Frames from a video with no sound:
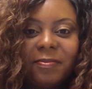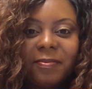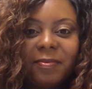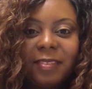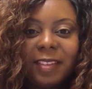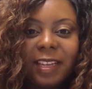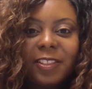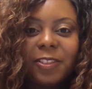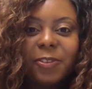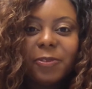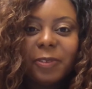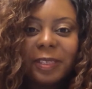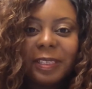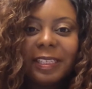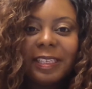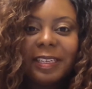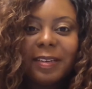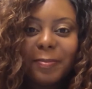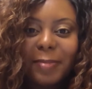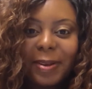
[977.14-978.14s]
That's
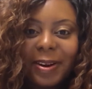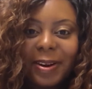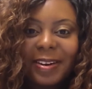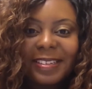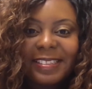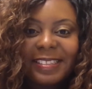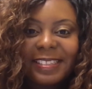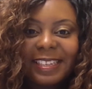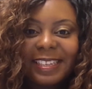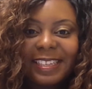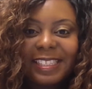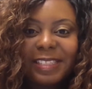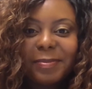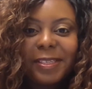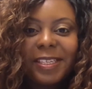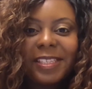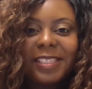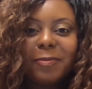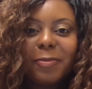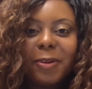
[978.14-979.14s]
really embarrassing. It's
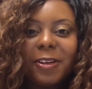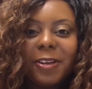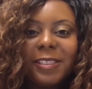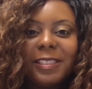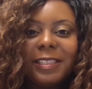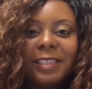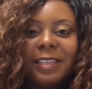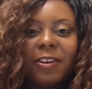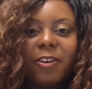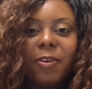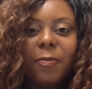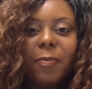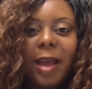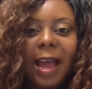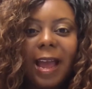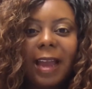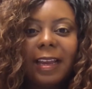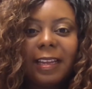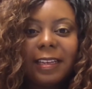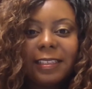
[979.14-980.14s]
because the person didn't go
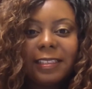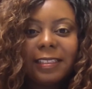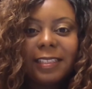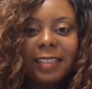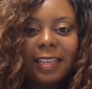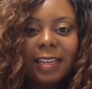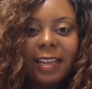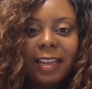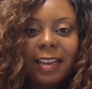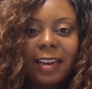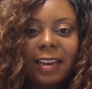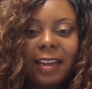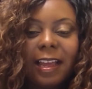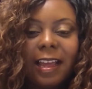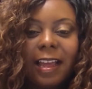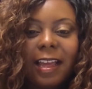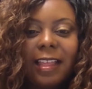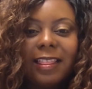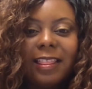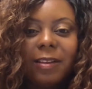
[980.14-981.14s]
back and send
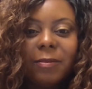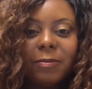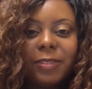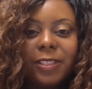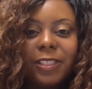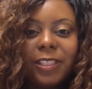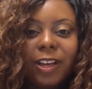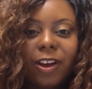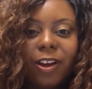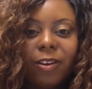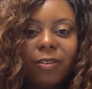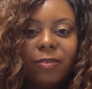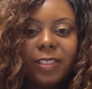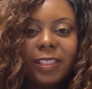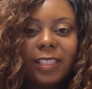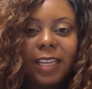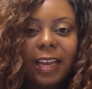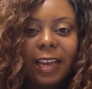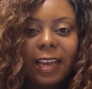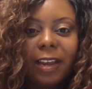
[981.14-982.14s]

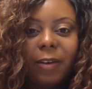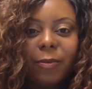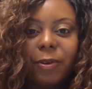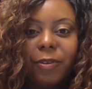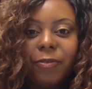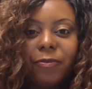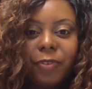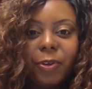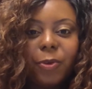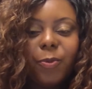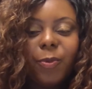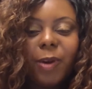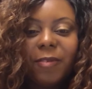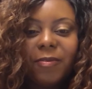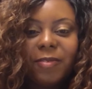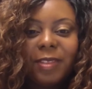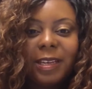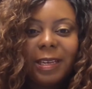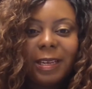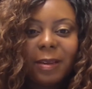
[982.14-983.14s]
themselves a review
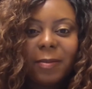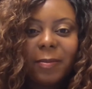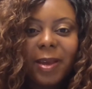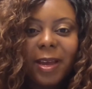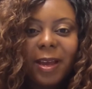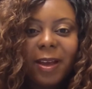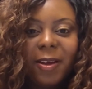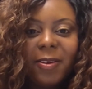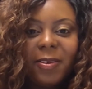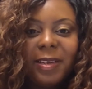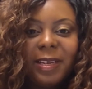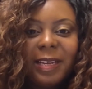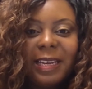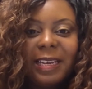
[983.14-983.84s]
of the email